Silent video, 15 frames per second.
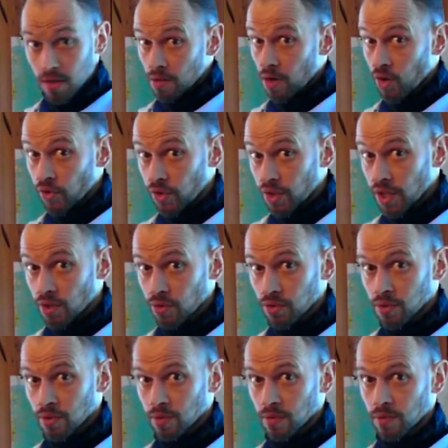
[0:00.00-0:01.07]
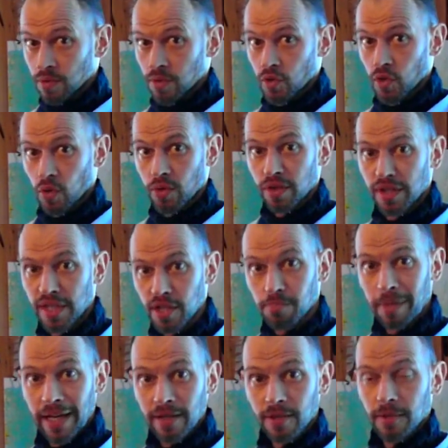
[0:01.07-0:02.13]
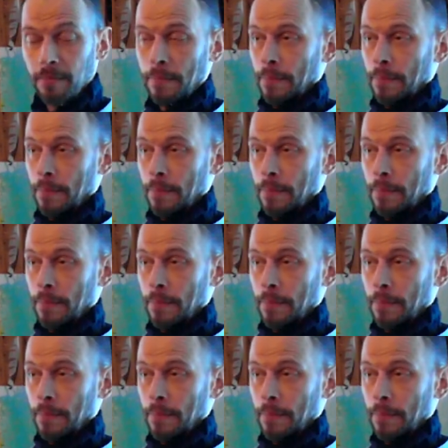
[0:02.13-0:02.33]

on your heels so your knees bend